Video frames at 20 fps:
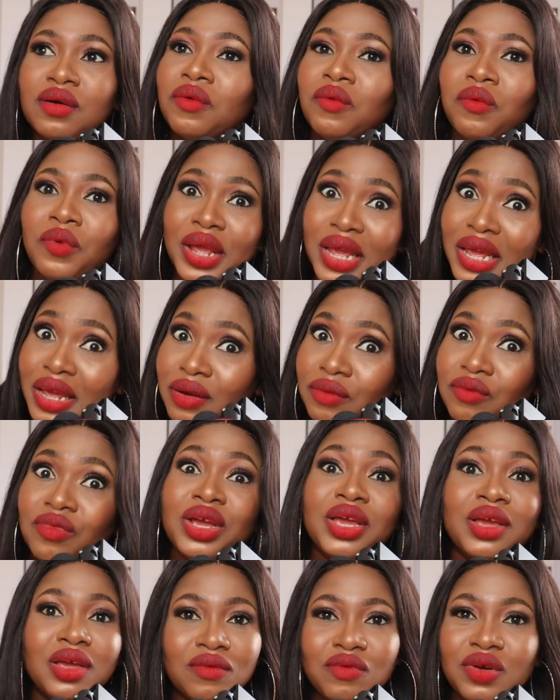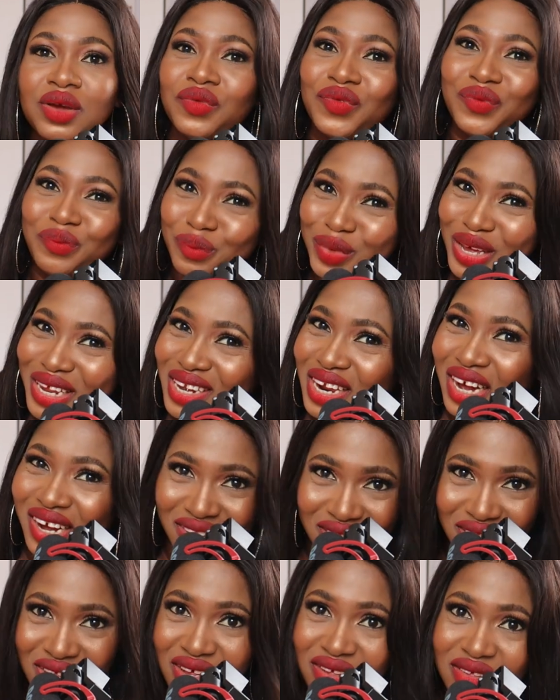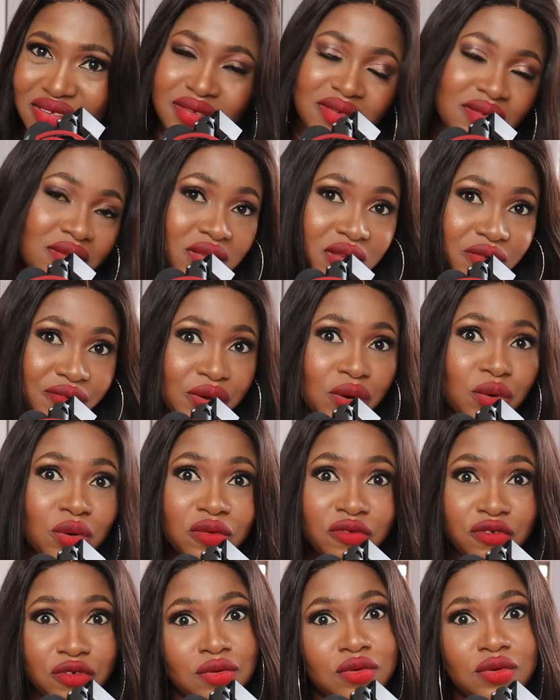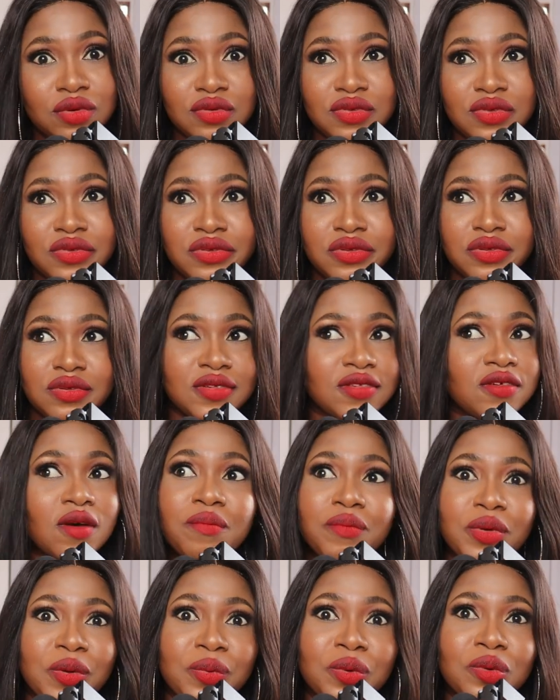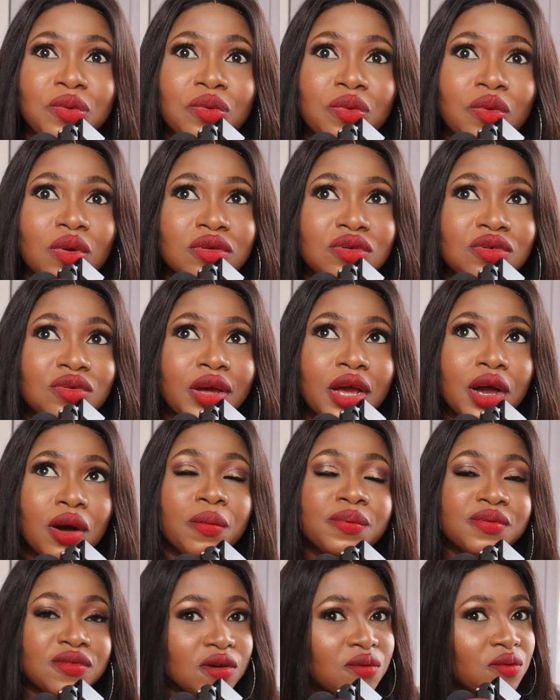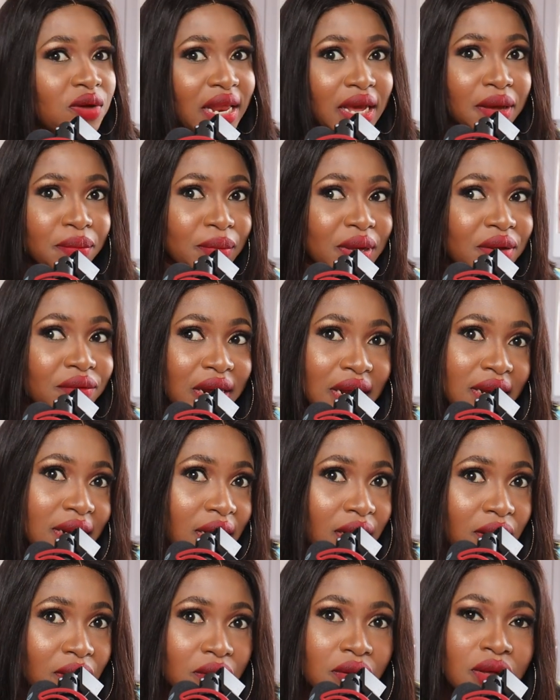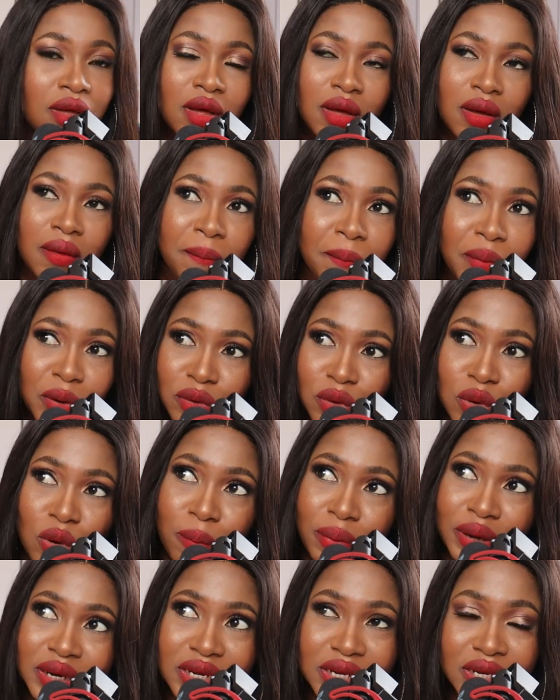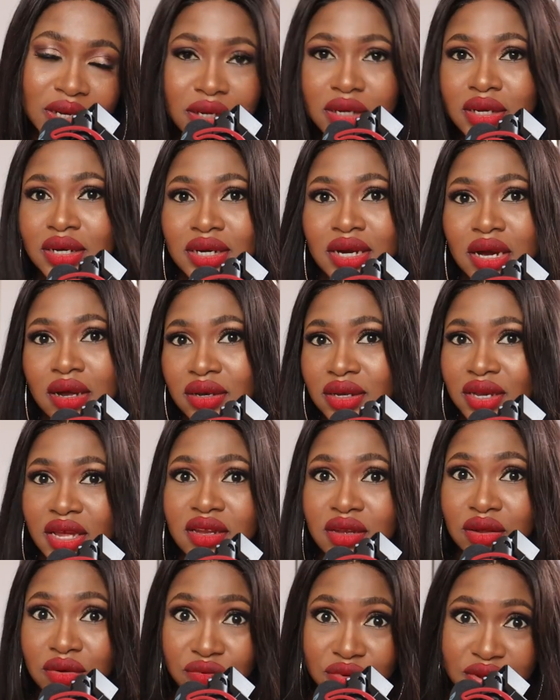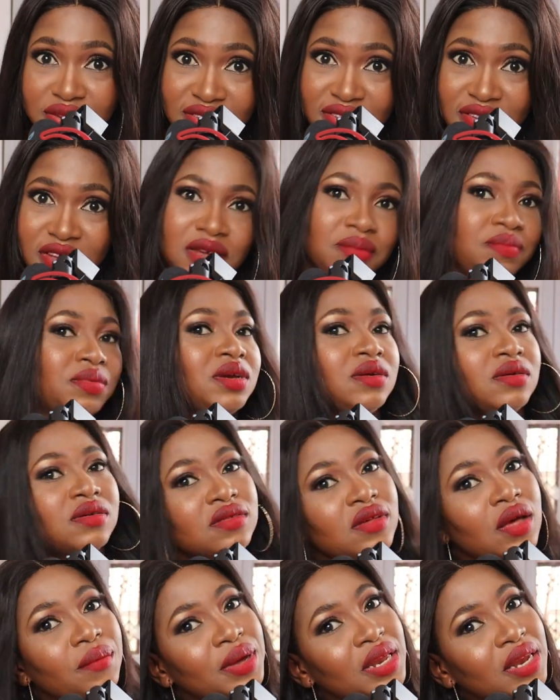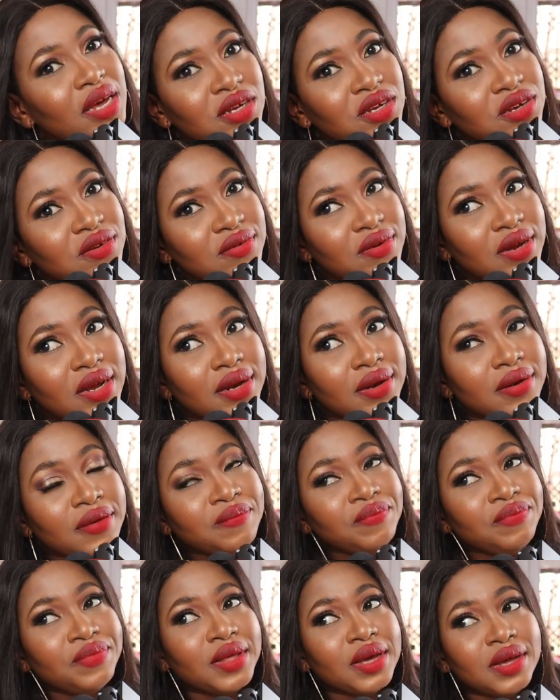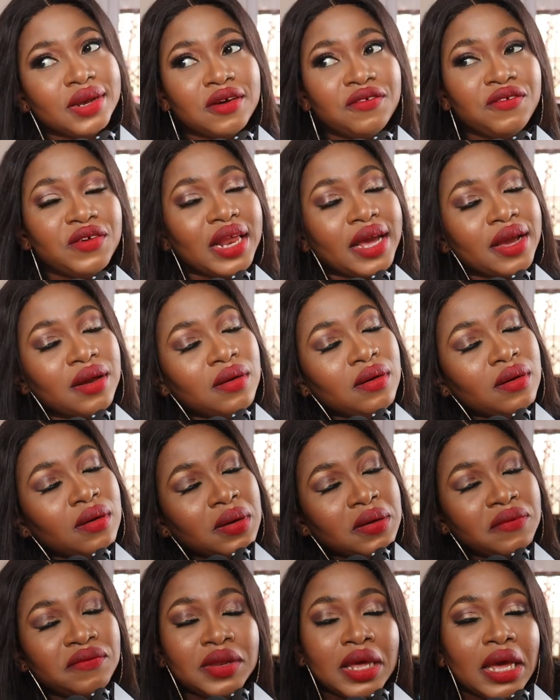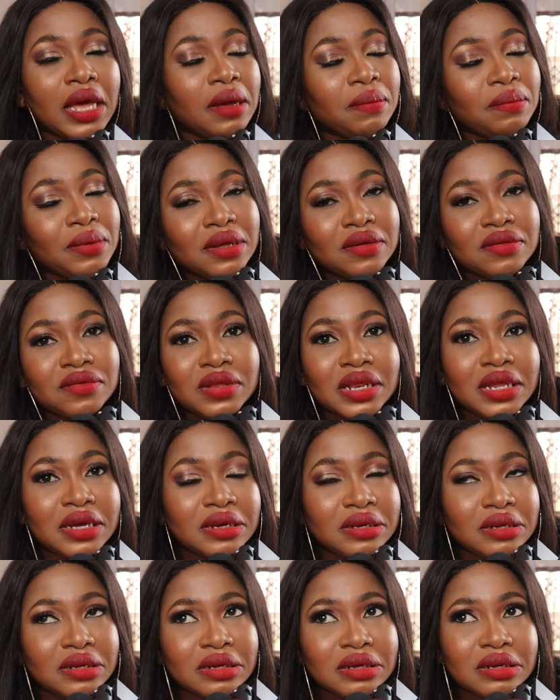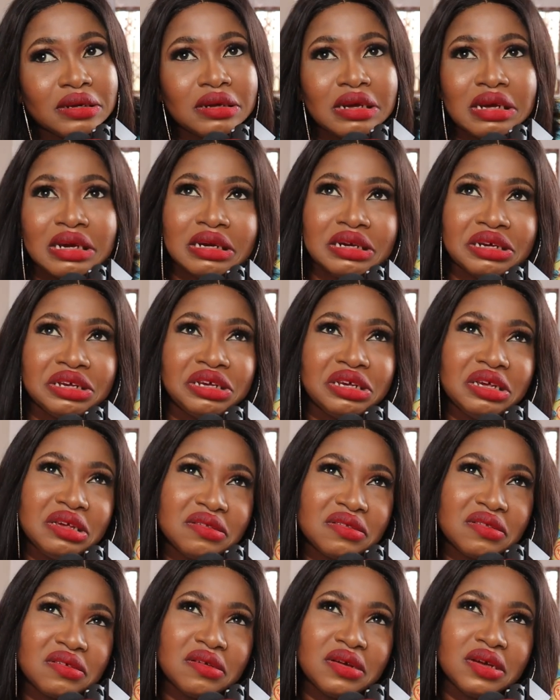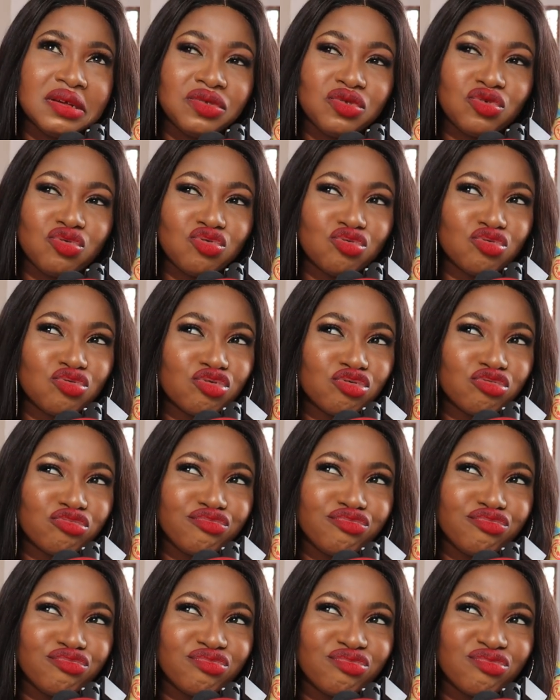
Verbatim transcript: we we we made our things difficult for us some people want to help someone like me right now but nobody can take the risk because i'm a nigerian they feel like oh if they help this lady she's going to